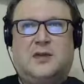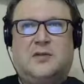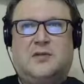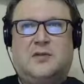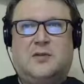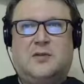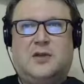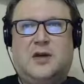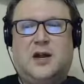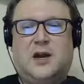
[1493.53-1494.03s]

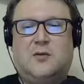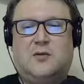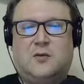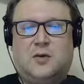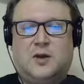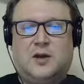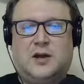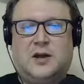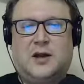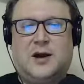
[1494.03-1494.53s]
I
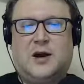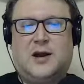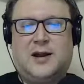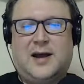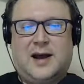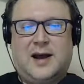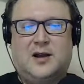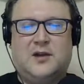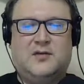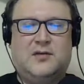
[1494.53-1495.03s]
really
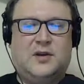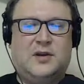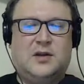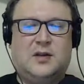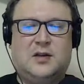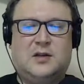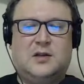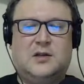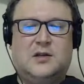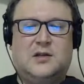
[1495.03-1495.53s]
got out of
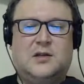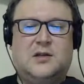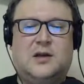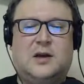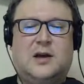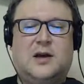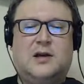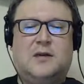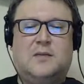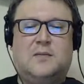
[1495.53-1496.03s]
it is
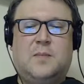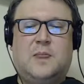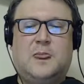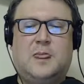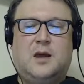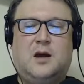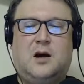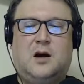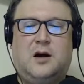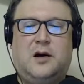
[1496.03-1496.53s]
that
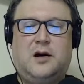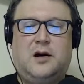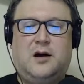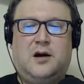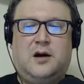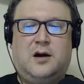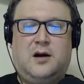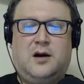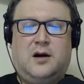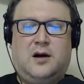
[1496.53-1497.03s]

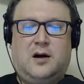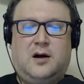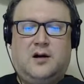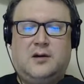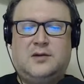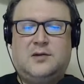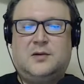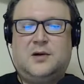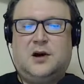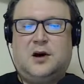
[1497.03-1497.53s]

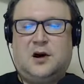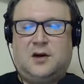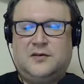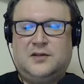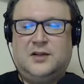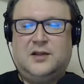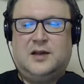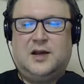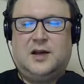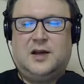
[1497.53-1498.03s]

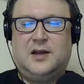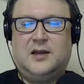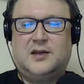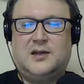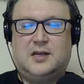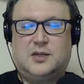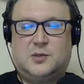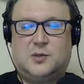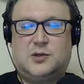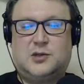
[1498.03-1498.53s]
often
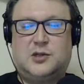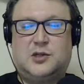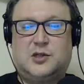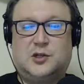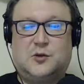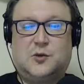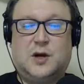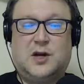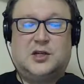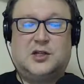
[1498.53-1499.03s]
a desperate
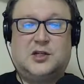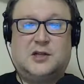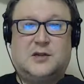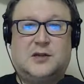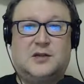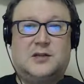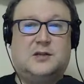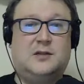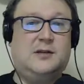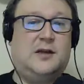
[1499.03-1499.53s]

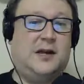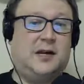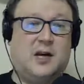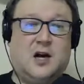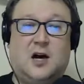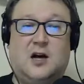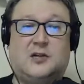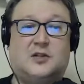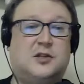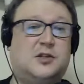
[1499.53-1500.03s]
situation
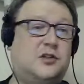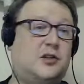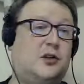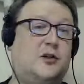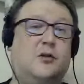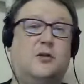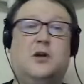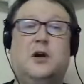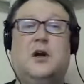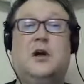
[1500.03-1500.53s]
that causes
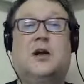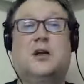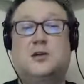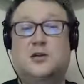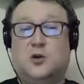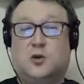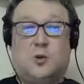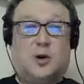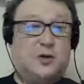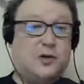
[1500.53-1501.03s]
you
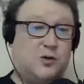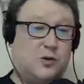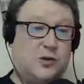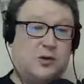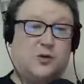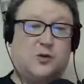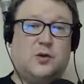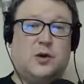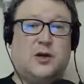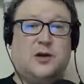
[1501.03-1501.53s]
to want to
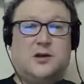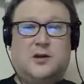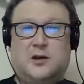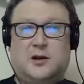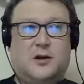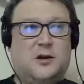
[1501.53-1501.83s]
retreat.